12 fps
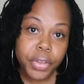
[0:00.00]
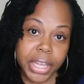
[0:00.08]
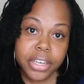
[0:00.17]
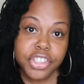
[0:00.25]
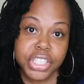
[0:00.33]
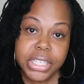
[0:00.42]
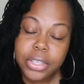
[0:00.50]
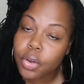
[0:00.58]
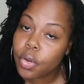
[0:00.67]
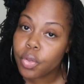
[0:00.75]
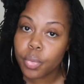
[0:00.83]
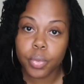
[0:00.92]
the energy and
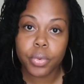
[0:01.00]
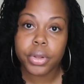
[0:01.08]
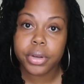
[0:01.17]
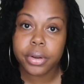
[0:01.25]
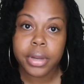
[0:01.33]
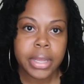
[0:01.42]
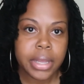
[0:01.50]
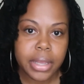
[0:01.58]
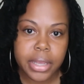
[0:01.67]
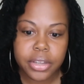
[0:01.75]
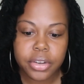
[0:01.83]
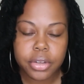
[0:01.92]
all the water,
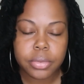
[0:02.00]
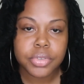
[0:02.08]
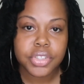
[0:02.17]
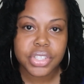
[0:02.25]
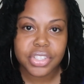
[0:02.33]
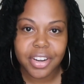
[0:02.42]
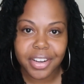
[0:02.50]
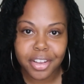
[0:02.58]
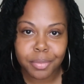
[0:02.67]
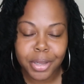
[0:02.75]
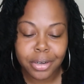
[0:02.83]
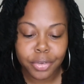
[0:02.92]
and just trying to
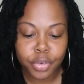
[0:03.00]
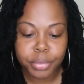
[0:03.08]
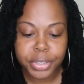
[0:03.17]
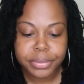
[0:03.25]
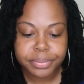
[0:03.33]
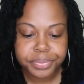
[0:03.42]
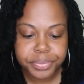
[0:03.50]
help out a little bit.